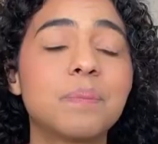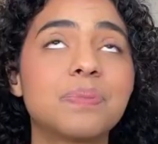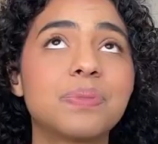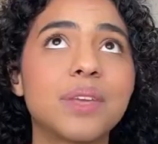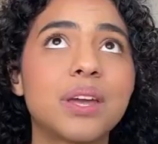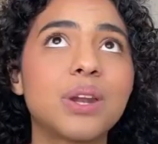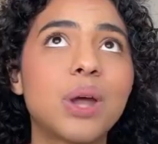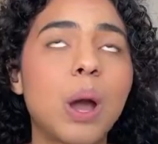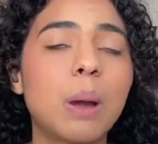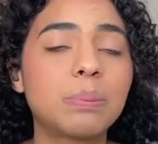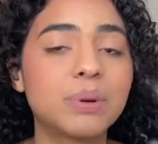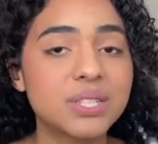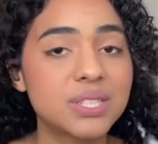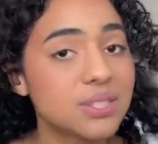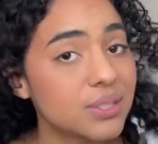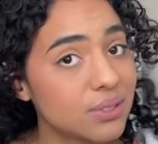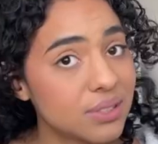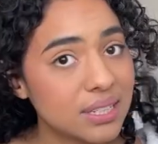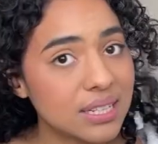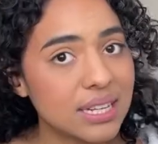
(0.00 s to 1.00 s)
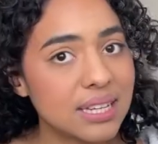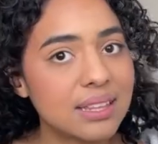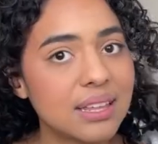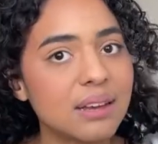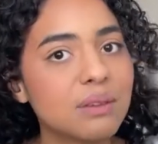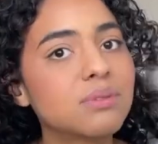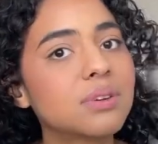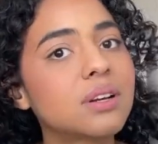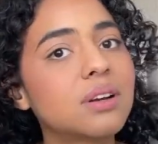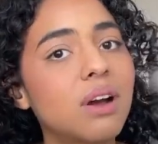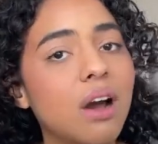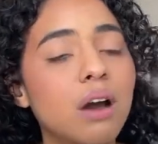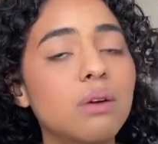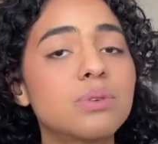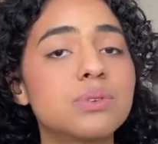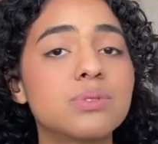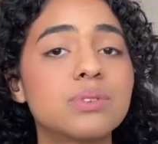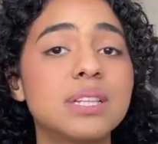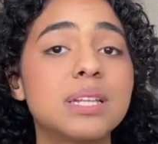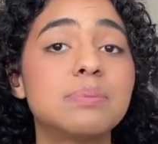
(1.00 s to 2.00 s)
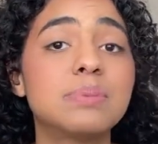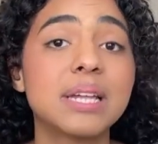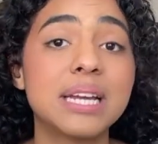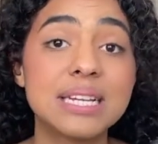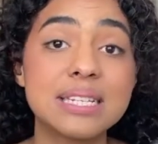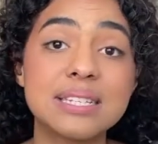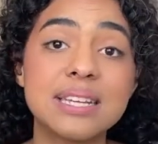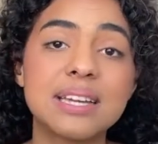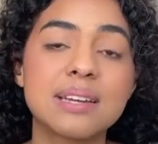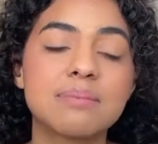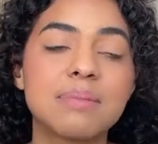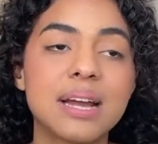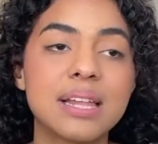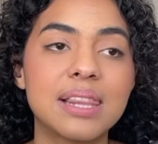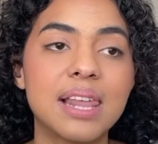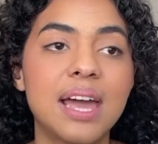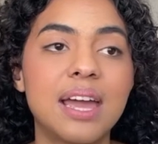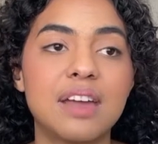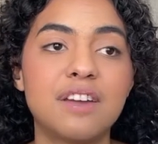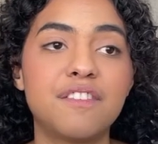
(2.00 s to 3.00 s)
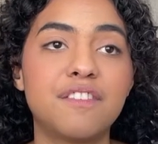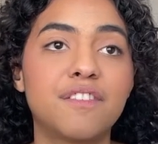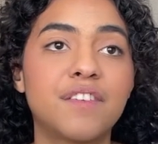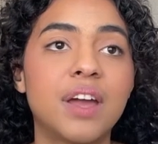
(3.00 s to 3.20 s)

an opportunity that God was really placing in my life